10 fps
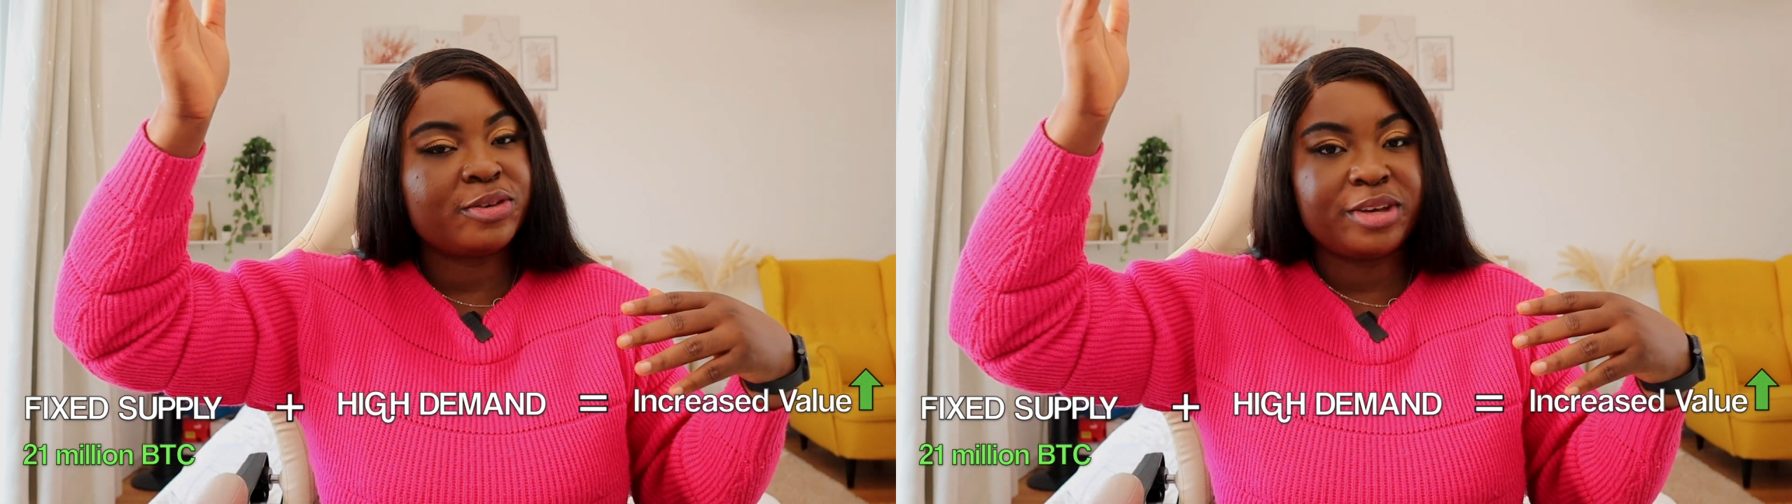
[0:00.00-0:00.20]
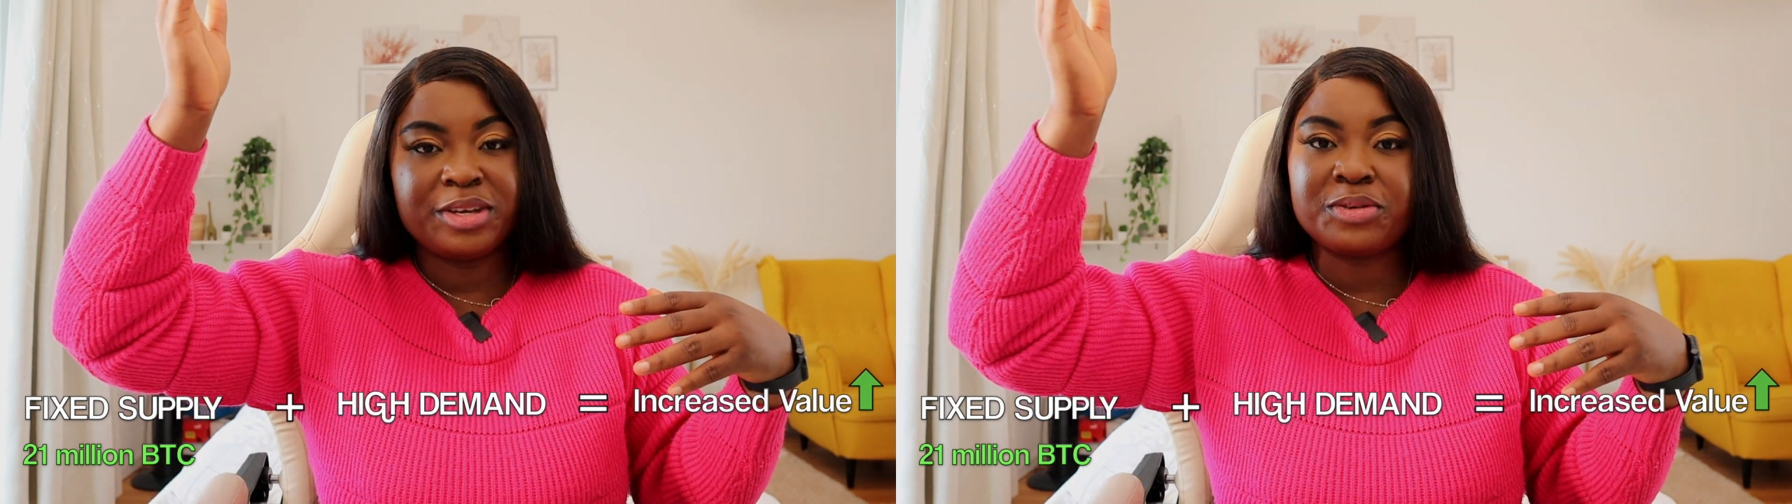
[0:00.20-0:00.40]

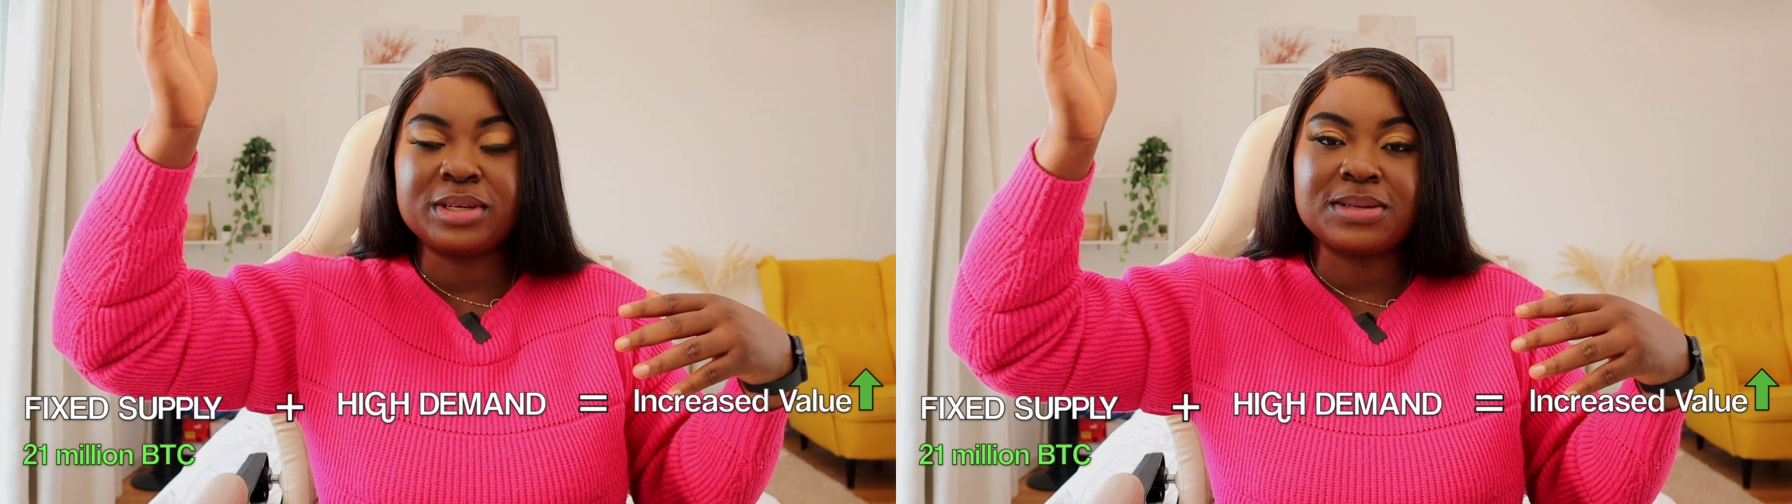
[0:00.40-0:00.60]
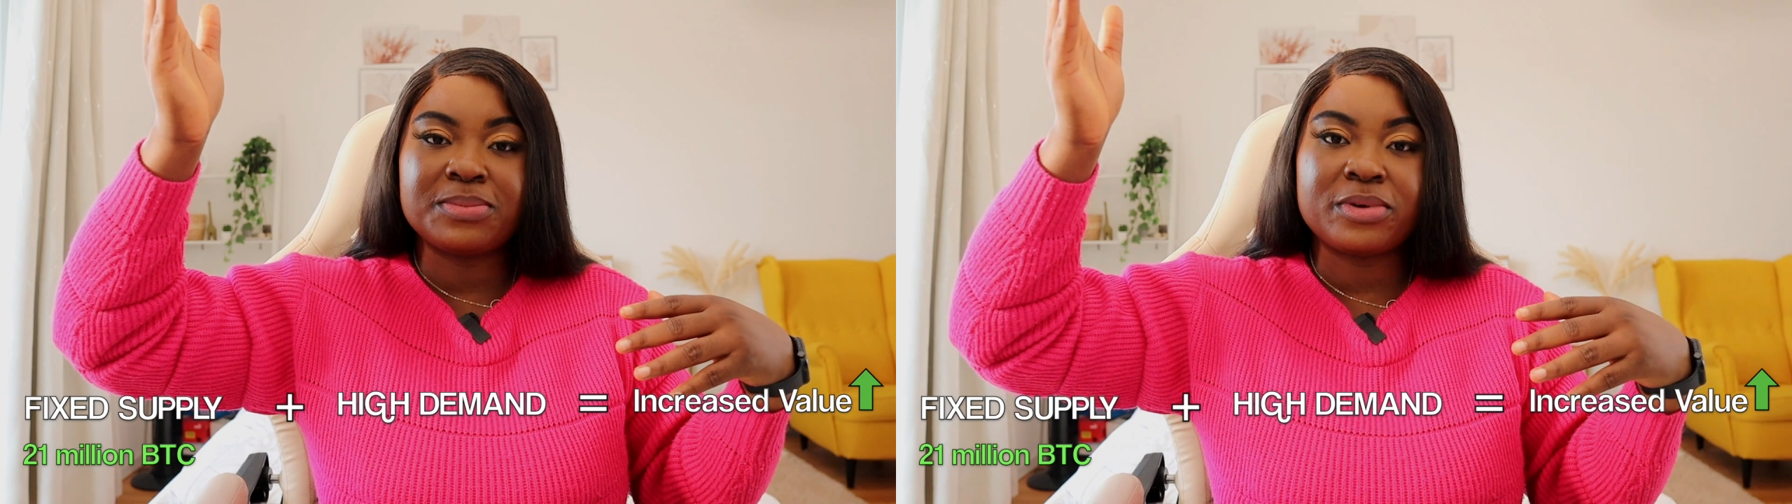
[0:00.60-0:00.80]

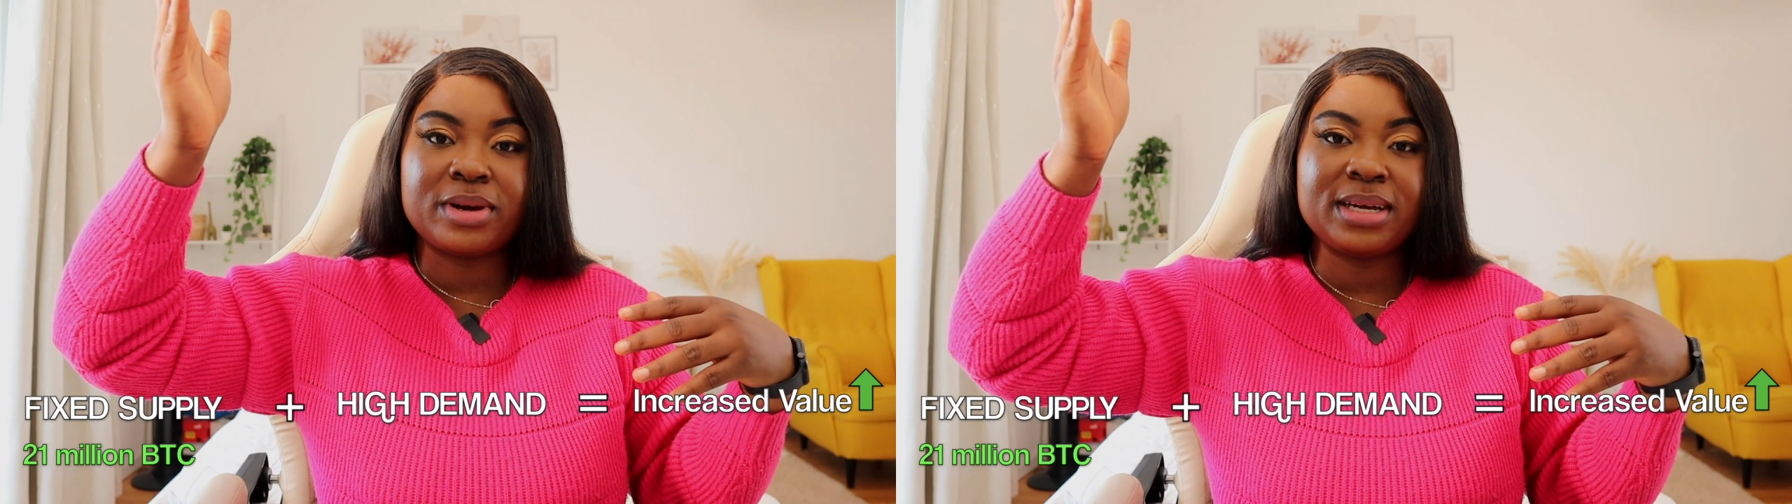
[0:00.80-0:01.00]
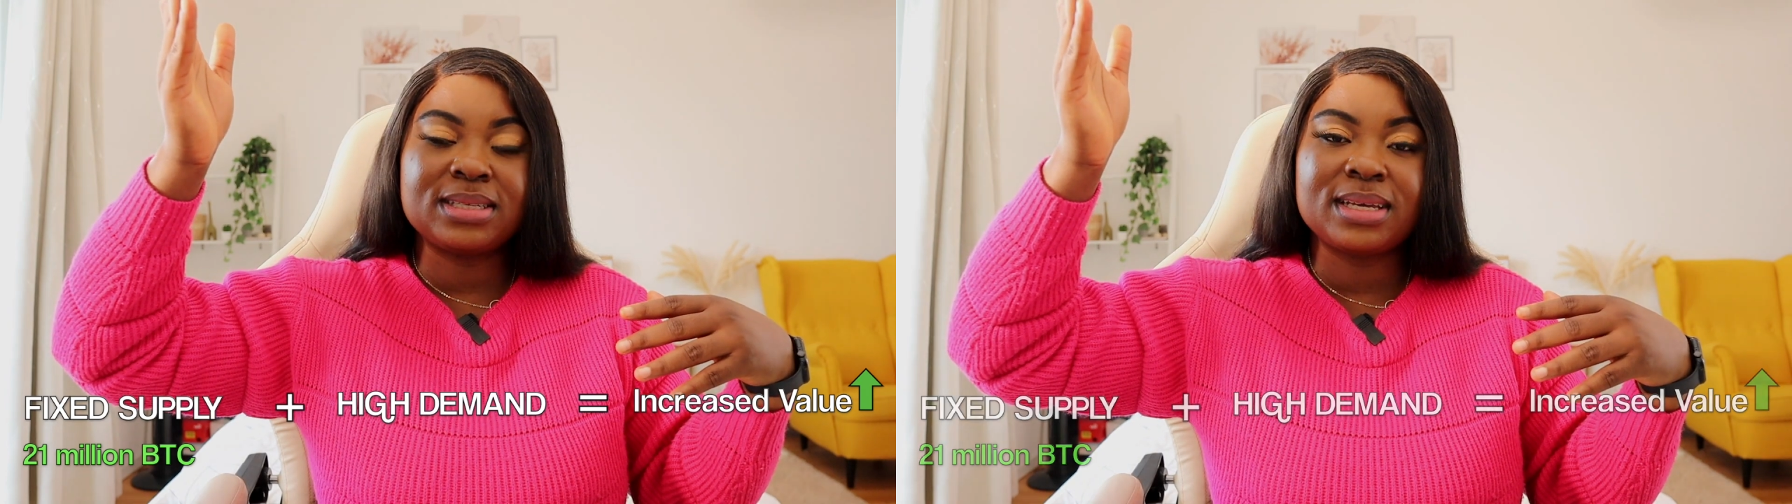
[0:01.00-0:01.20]
increase in
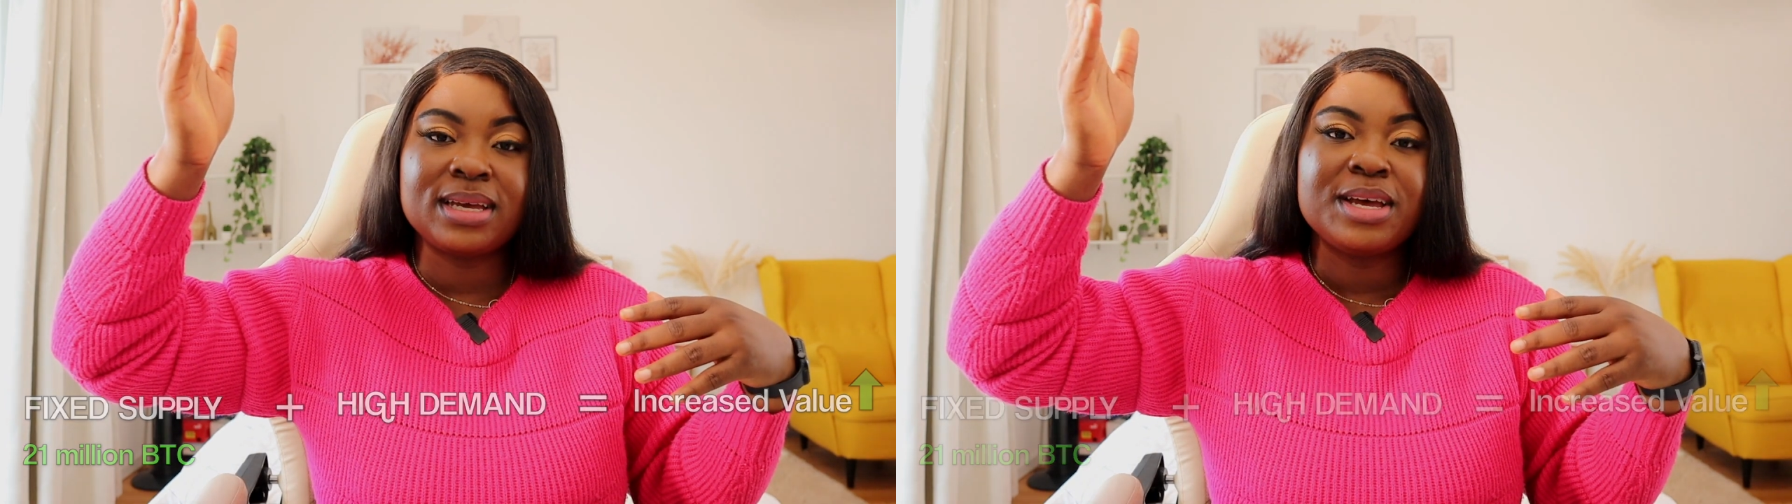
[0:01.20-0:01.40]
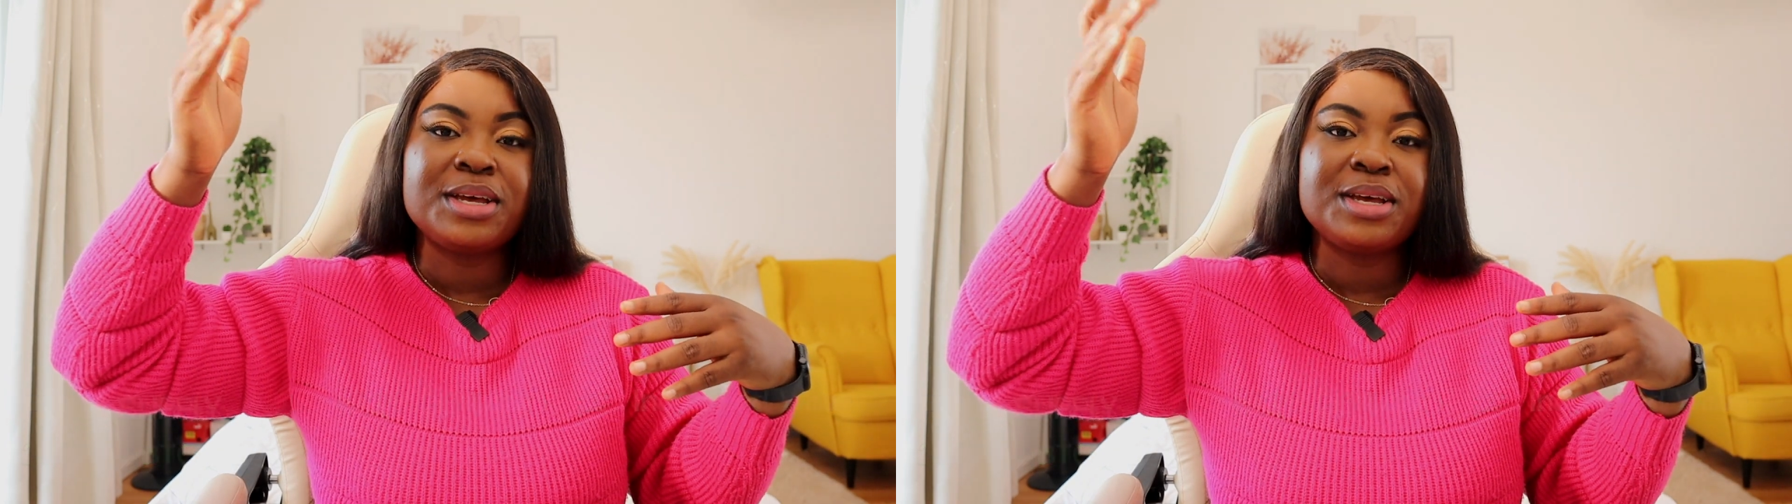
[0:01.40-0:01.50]
price.